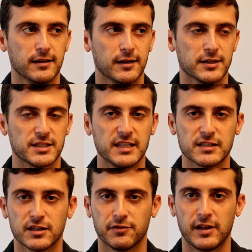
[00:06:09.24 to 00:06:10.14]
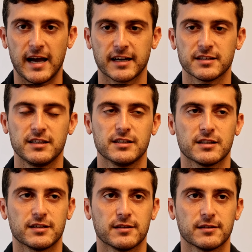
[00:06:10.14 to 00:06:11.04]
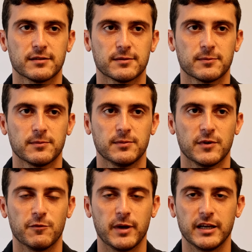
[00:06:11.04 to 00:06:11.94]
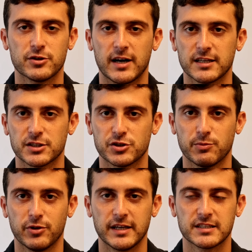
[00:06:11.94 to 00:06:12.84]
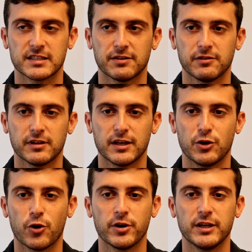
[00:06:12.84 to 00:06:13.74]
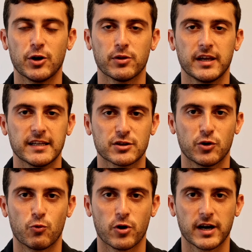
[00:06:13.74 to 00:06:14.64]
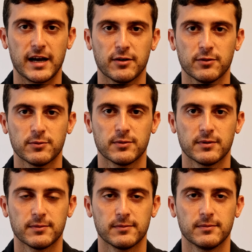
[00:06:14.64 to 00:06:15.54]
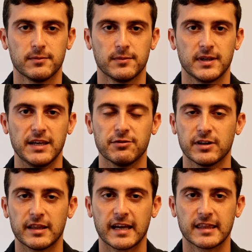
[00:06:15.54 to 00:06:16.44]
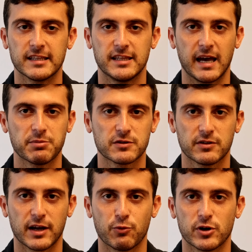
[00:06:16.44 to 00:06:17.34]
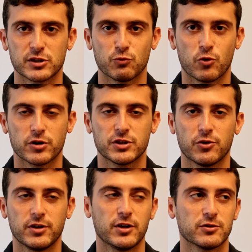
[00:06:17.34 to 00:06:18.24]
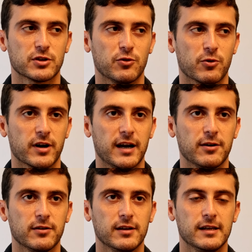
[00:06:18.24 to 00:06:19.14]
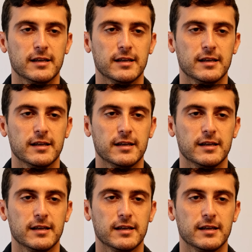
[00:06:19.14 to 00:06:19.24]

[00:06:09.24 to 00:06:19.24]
a season of lack, a season of many trials and tribulations and everything. You already know that it's going to work out. Even in like the depths of like where it's the worst, you already know it's going to work out.